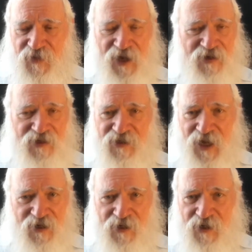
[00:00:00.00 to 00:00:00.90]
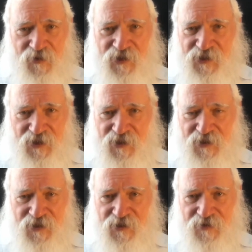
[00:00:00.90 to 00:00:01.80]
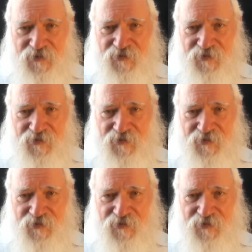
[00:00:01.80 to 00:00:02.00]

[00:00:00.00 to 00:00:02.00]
That is not a coincidence.